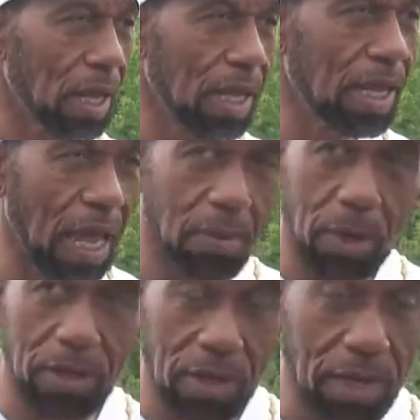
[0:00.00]
He
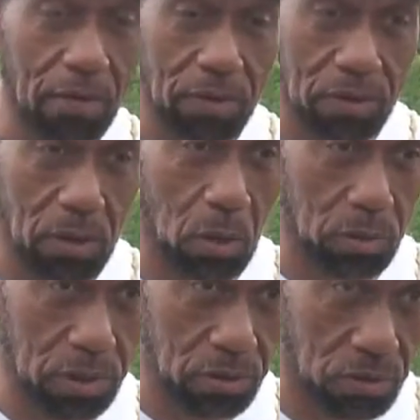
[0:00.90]
came here to give us
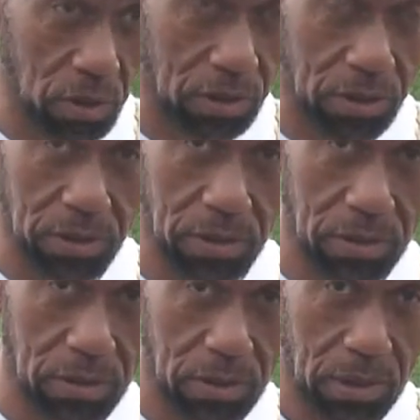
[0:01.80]
those
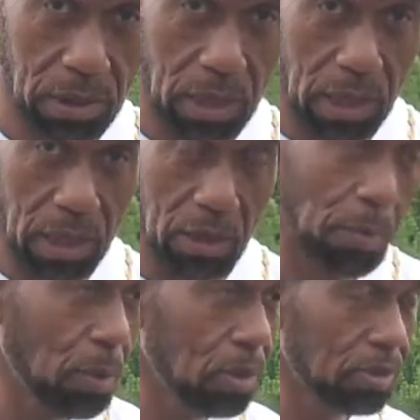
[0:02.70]
instructions.
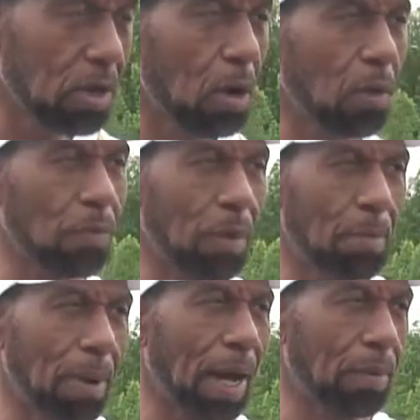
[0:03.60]
The book is called the
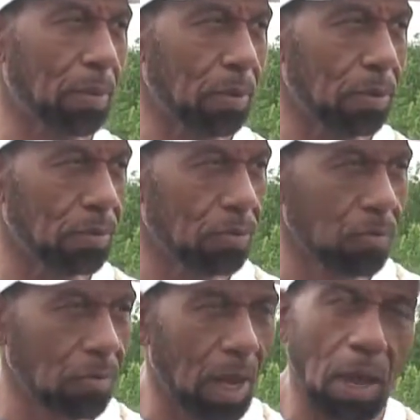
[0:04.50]
Bible.
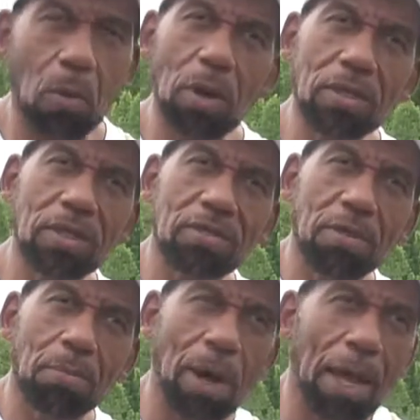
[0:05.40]
And what does
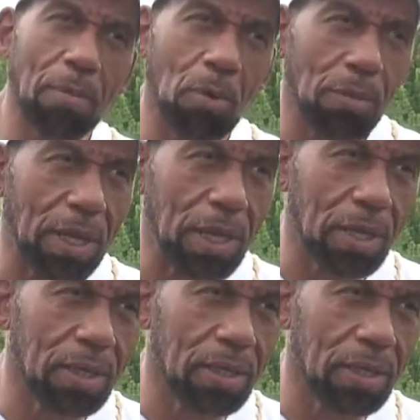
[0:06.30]
the Bible mean?